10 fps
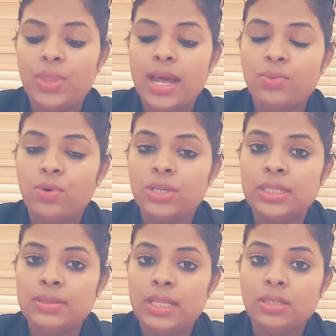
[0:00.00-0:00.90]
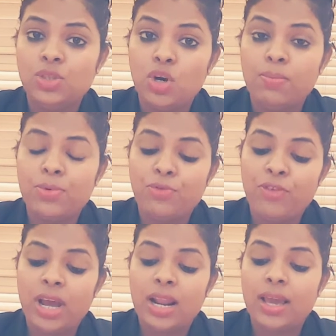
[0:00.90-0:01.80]
that was the job
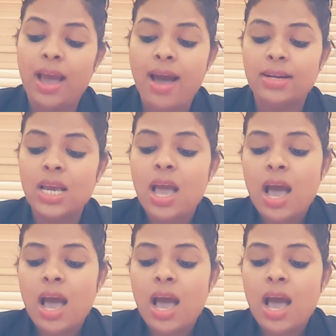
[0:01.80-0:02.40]
profile I had.